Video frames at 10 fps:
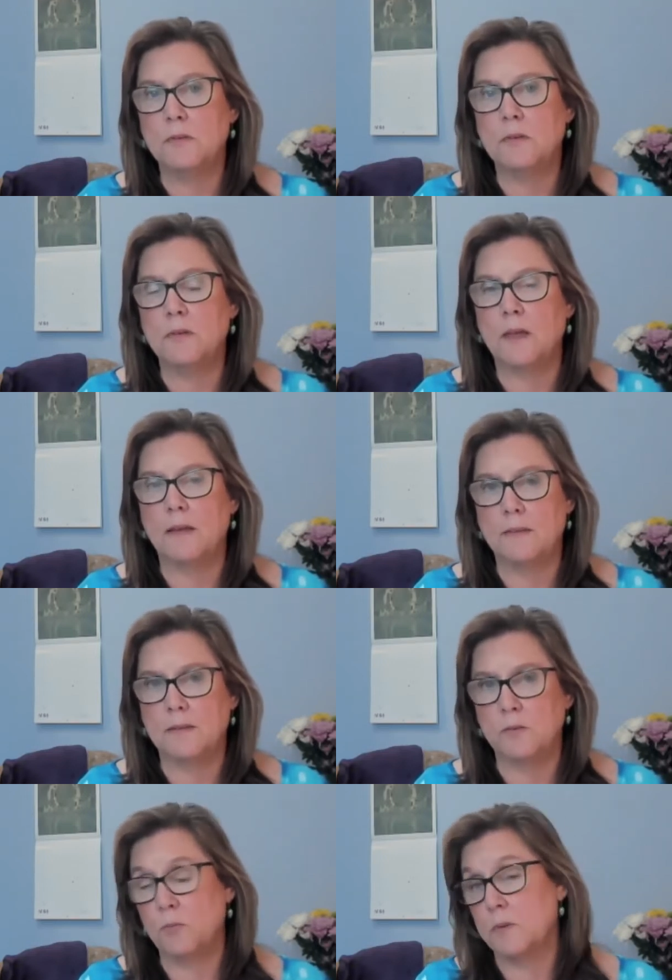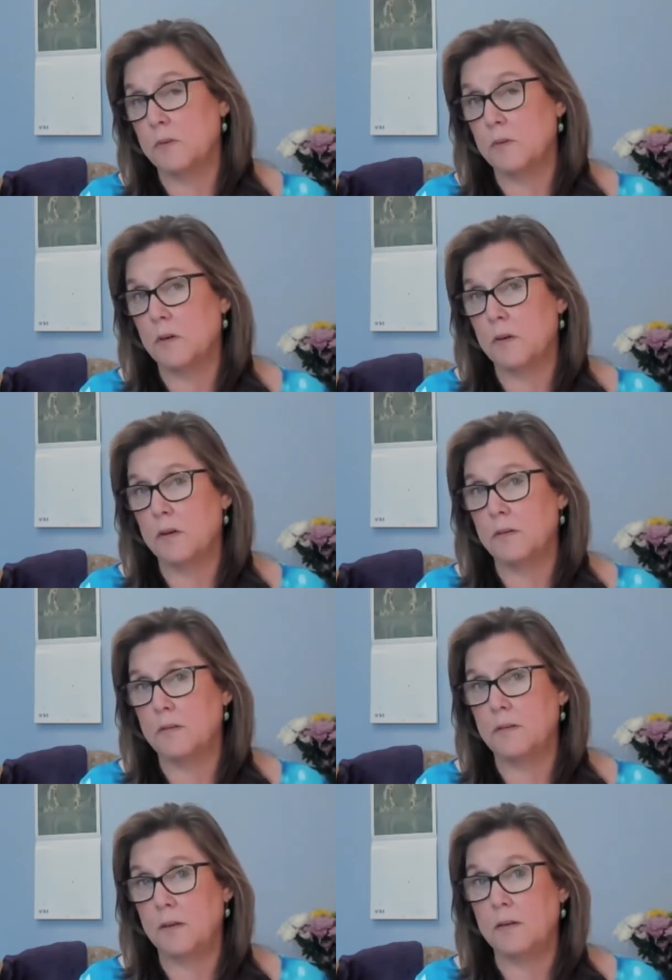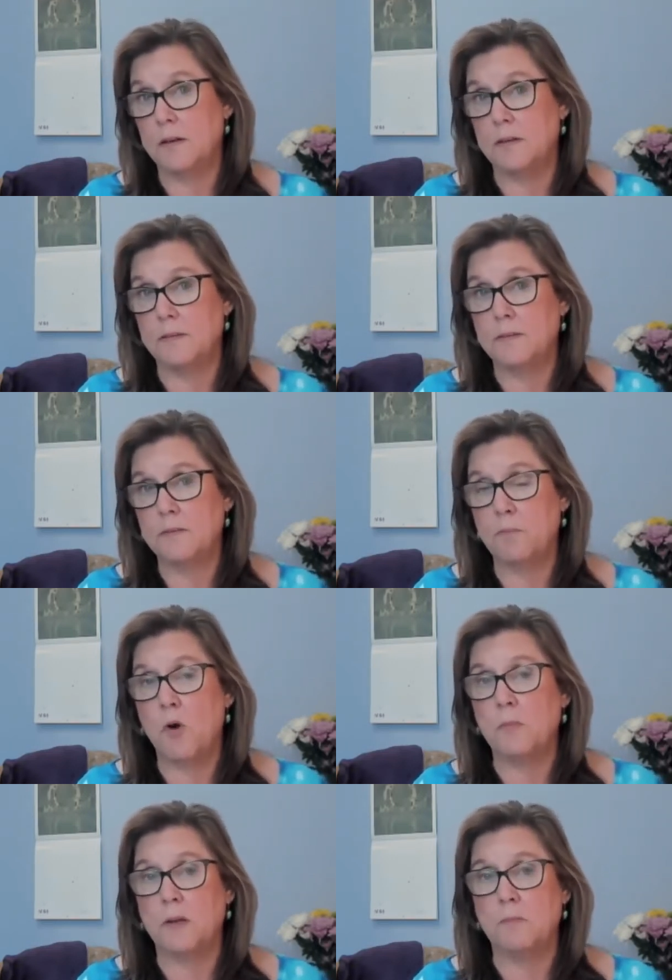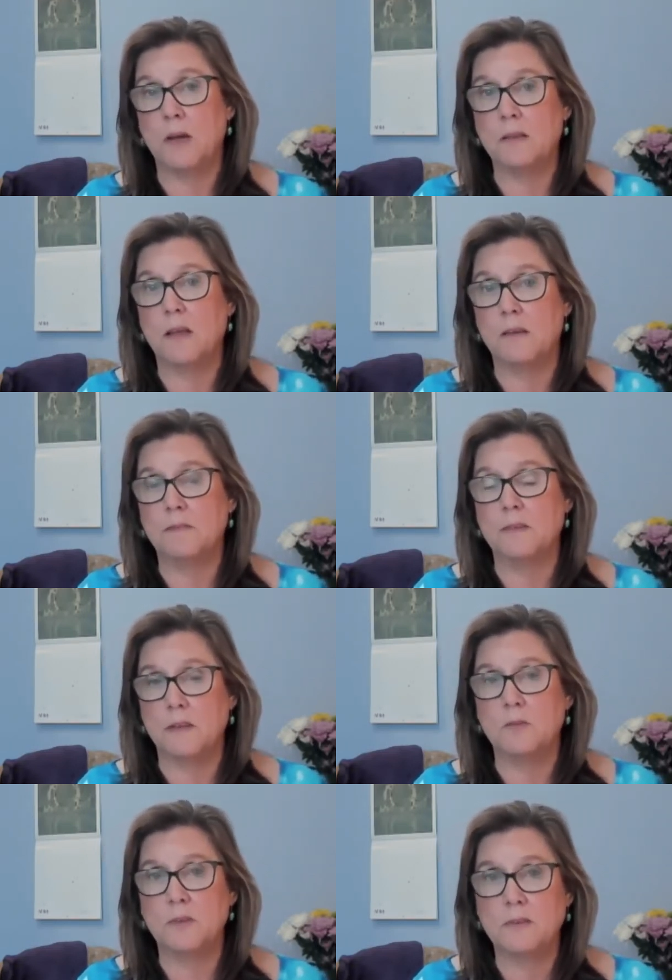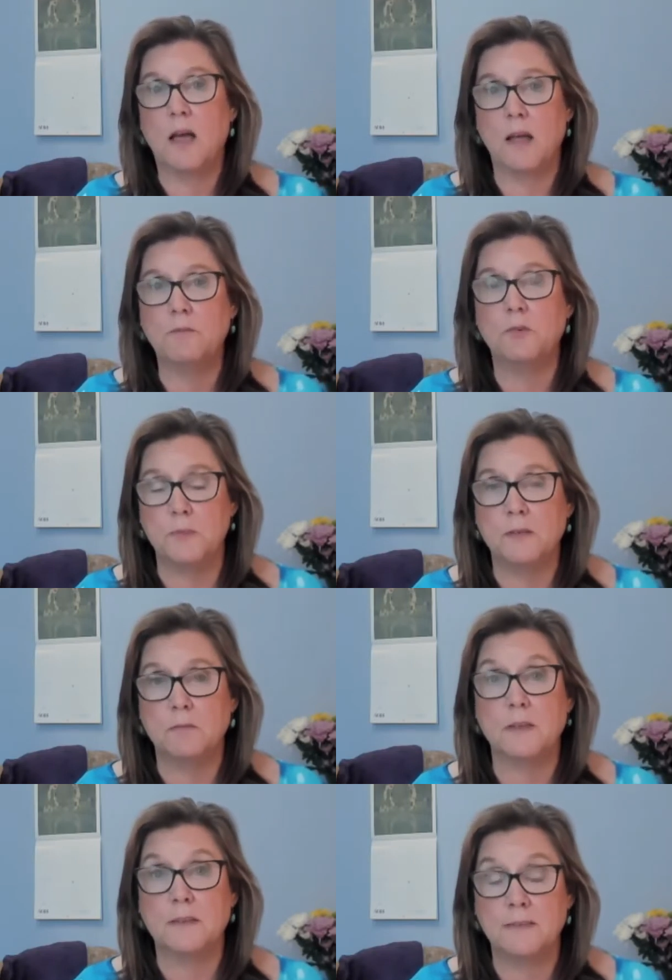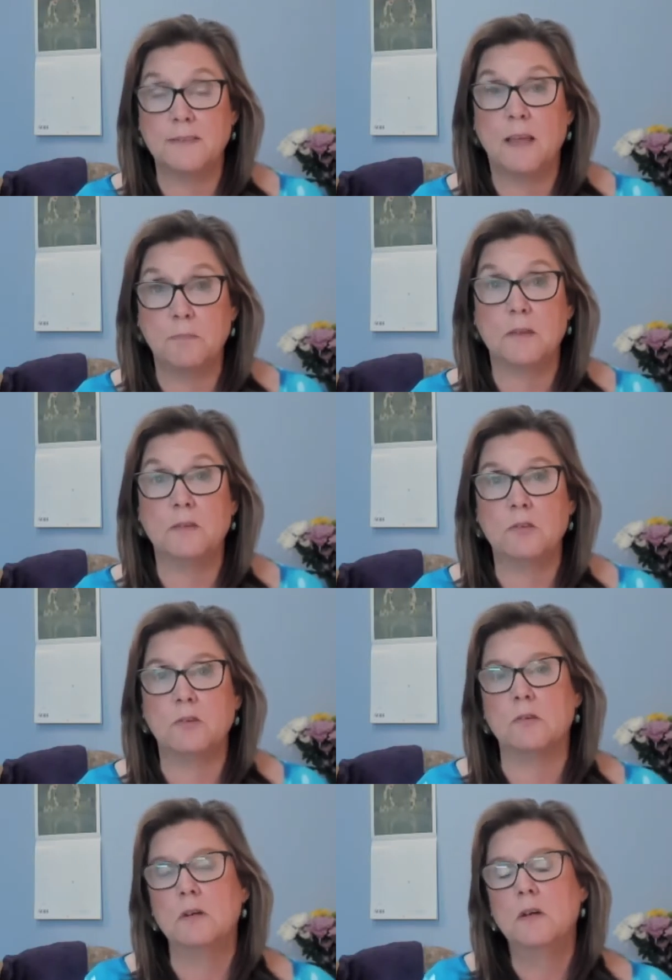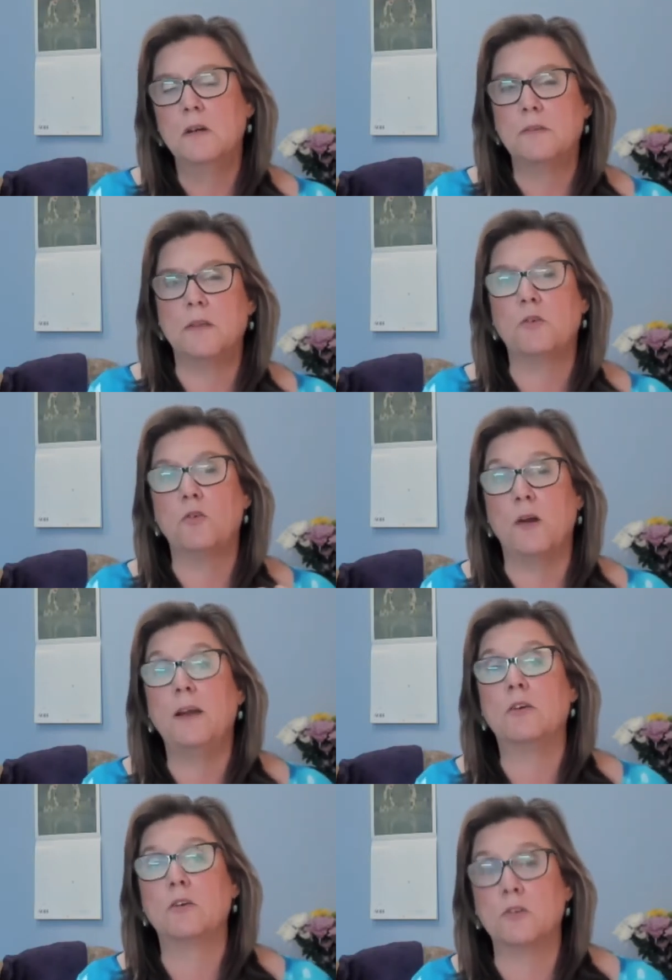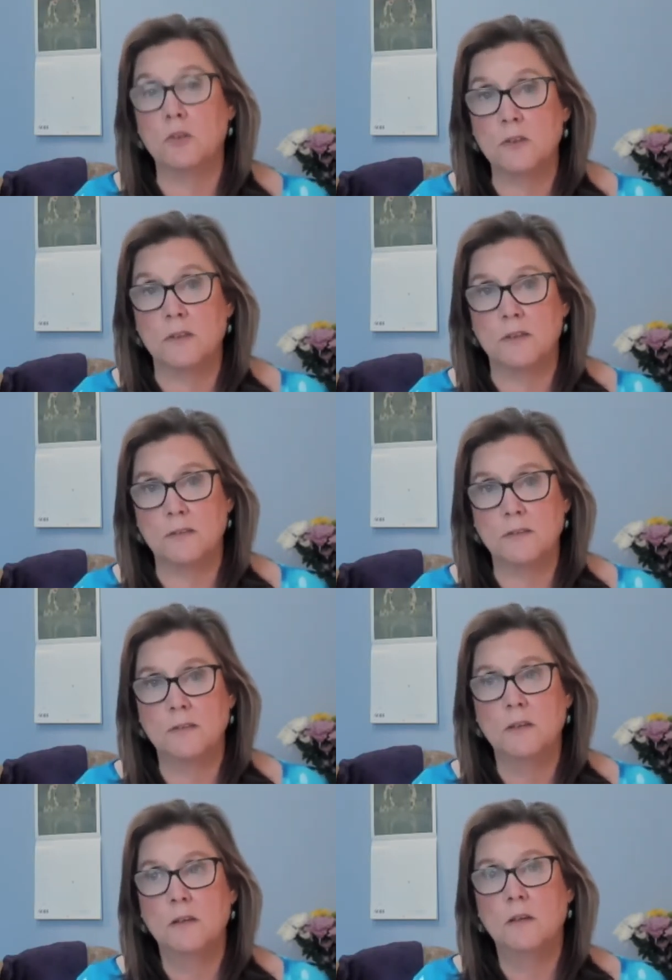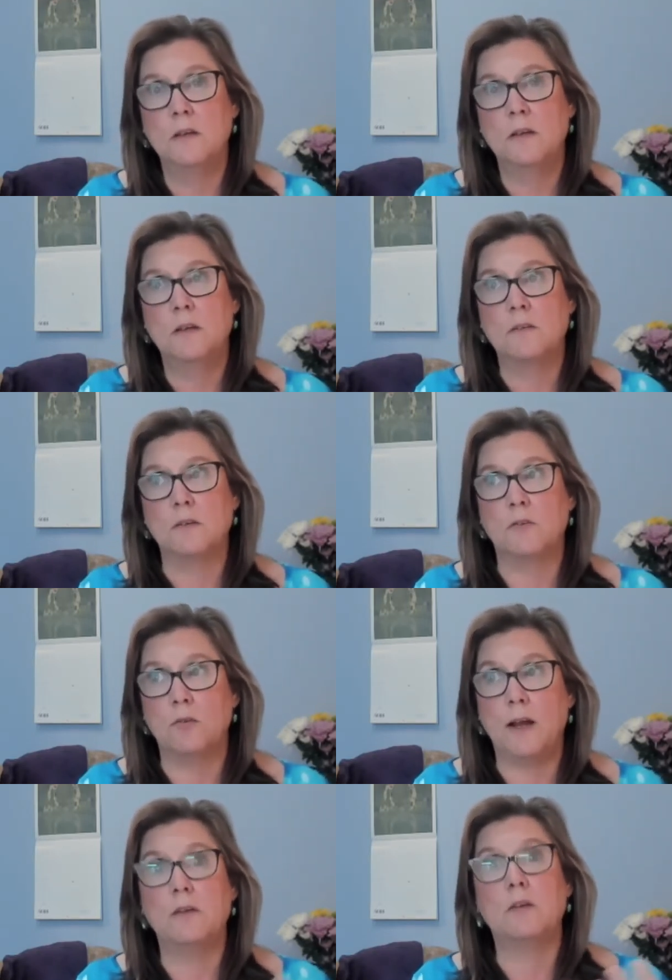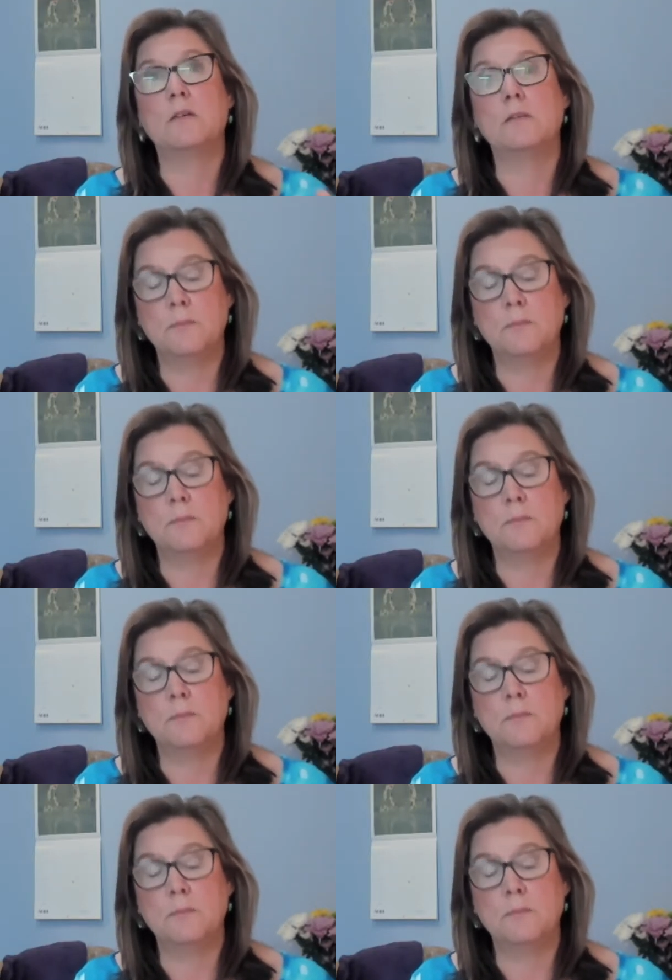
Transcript: that this was a serious moment in my life, and that it was time for me to really step into the greater goodness, the greater